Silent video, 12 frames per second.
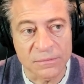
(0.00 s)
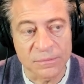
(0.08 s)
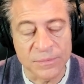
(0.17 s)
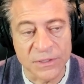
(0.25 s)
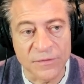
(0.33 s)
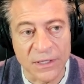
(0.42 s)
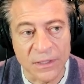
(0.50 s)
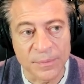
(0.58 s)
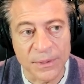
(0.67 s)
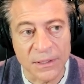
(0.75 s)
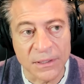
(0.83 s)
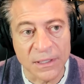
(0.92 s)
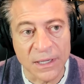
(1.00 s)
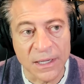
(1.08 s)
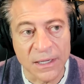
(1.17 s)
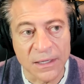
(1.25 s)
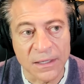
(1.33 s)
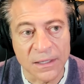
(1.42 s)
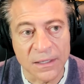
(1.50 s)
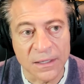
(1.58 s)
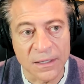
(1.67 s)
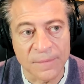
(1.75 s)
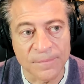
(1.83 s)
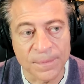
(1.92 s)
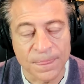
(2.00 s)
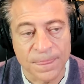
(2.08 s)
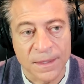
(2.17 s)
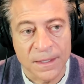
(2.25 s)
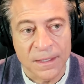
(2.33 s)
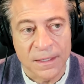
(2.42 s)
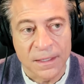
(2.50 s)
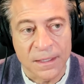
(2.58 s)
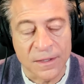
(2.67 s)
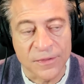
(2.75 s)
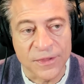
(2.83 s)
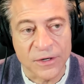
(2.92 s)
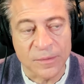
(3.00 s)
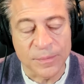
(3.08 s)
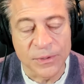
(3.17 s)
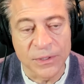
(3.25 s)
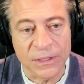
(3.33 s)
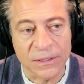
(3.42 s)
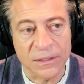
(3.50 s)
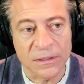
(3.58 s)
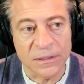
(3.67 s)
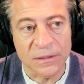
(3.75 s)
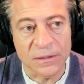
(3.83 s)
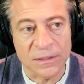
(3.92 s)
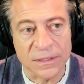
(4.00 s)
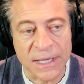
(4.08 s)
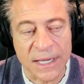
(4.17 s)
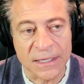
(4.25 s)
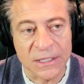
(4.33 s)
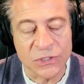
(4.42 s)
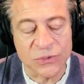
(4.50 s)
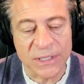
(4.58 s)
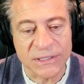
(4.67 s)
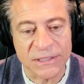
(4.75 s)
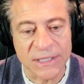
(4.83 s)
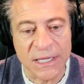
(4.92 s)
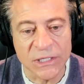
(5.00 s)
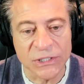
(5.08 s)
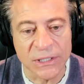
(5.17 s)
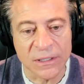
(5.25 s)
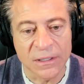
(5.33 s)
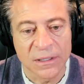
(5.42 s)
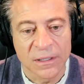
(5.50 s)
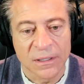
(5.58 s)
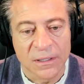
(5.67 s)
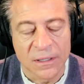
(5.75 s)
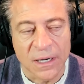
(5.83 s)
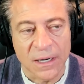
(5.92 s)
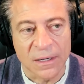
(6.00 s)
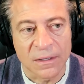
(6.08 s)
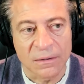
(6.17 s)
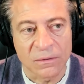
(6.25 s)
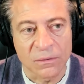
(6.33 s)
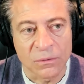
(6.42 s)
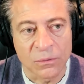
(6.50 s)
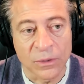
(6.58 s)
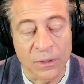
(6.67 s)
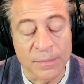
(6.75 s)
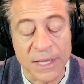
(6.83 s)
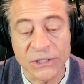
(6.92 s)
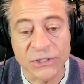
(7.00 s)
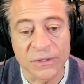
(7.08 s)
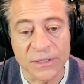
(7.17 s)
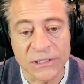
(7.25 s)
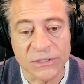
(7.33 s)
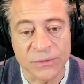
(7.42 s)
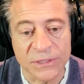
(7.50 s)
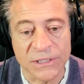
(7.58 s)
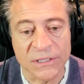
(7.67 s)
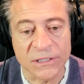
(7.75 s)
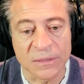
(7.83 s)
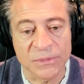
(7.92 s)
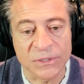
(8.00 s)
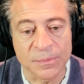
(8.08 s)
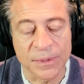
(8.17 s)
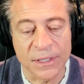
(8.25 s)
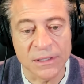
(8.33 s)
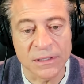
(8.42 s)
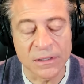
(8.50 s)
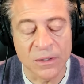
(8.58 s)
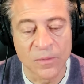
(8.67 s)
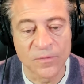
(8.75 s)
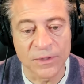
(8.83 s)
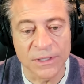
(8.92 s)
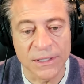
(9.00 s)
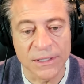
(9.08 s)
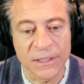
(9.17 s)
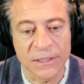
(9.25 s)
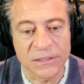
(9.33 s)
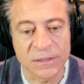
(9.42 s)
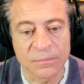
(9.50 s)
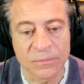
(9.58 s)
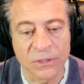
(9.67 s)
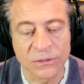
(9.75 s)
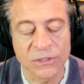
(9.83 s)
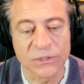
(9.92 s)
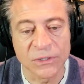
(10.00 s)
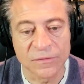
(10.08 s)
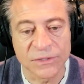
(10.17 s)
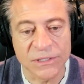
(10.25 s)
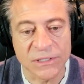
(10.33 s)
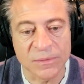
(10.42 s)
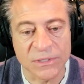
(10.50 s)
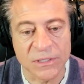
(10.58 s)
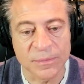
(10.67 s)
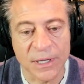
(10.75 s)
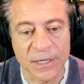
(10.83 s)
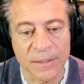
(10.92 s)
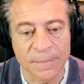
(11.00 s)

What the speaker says: developing a therapeutic that addresses aging, we'll measure in these three systems, but hopefully it hits a multitude of systems in the body.